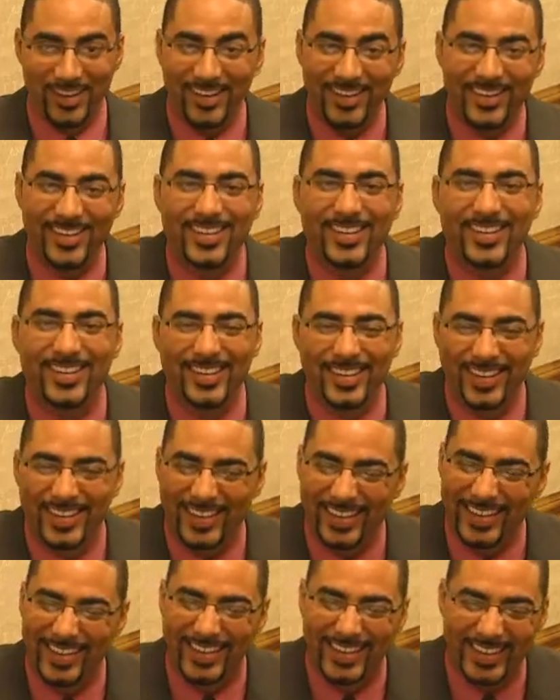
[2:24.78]

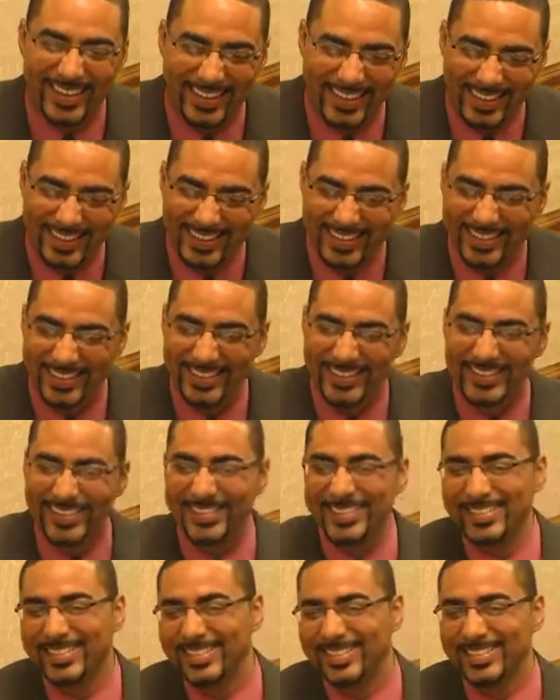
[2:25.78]
That's great.
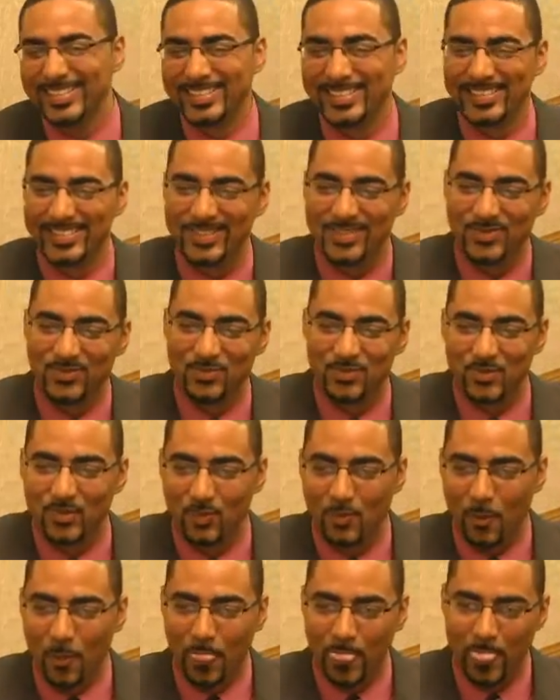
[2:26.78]
So why have you
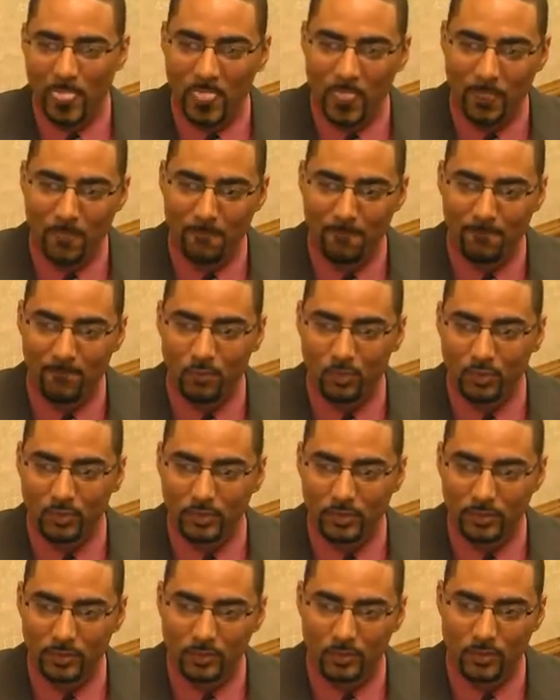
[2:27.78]
decided
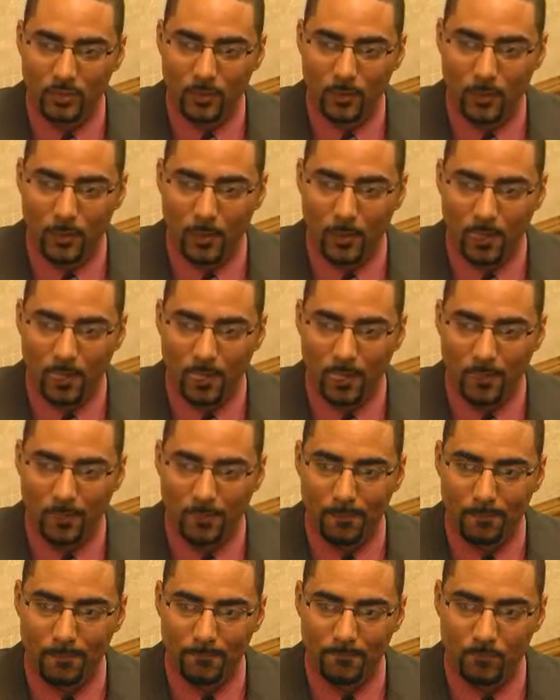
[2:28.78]
to run
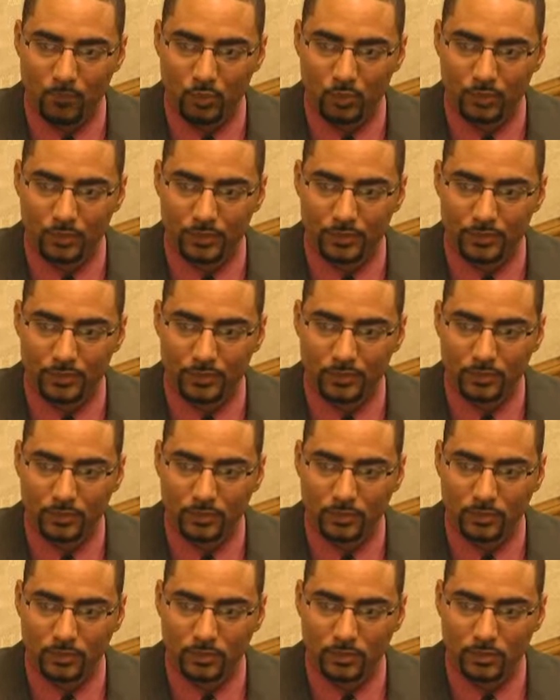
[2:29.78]
for
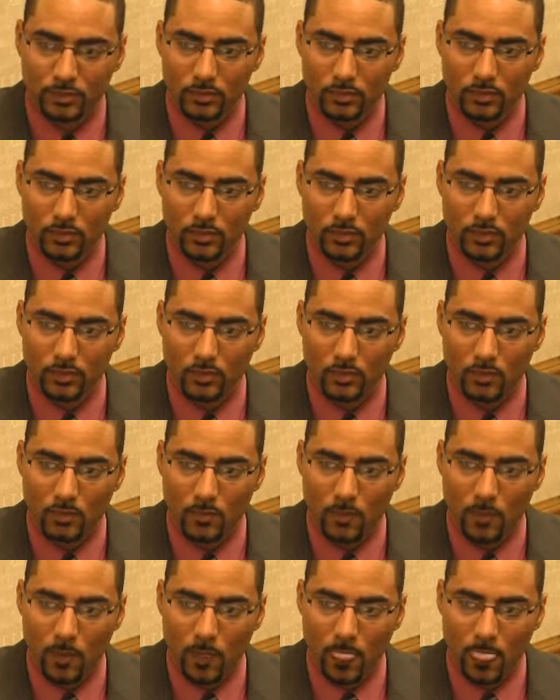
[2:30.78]
District 90,
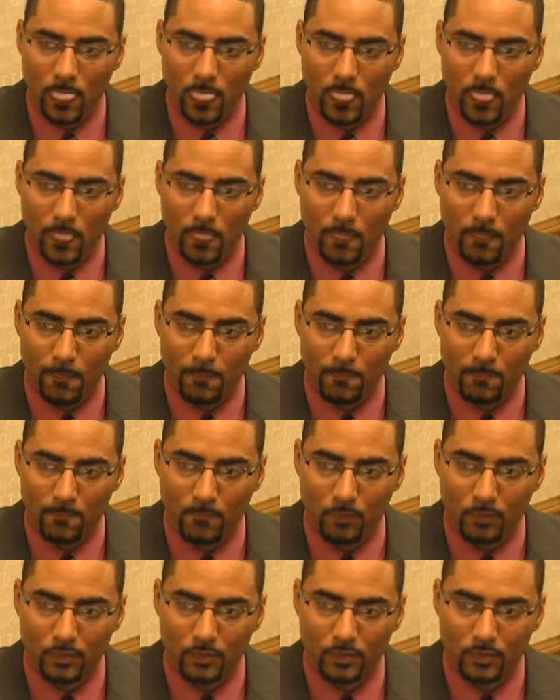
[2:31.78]
South Carolina House of
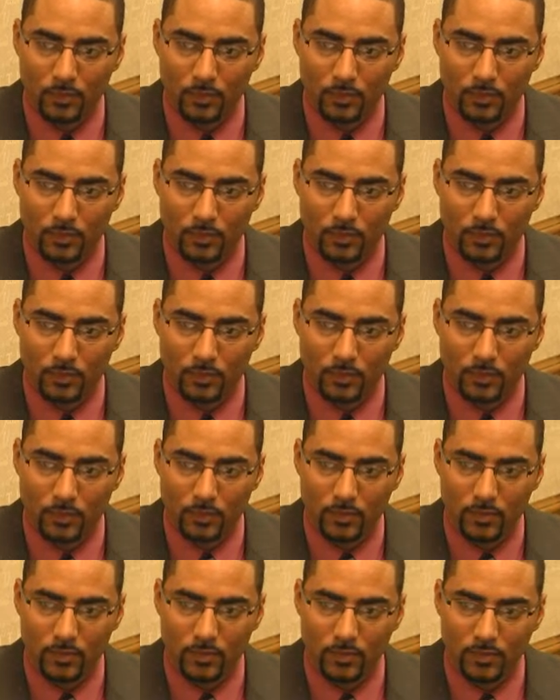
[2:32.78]
Representatives seat?